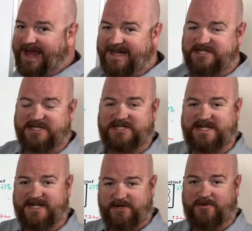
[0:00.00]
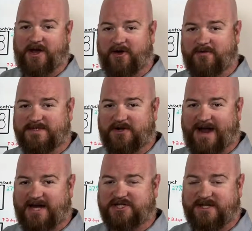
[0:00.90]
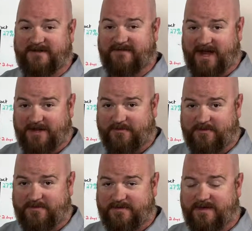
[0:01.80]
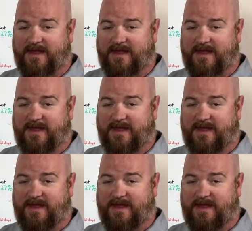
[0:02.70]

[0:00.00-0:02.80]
and just send you the homes that are actually available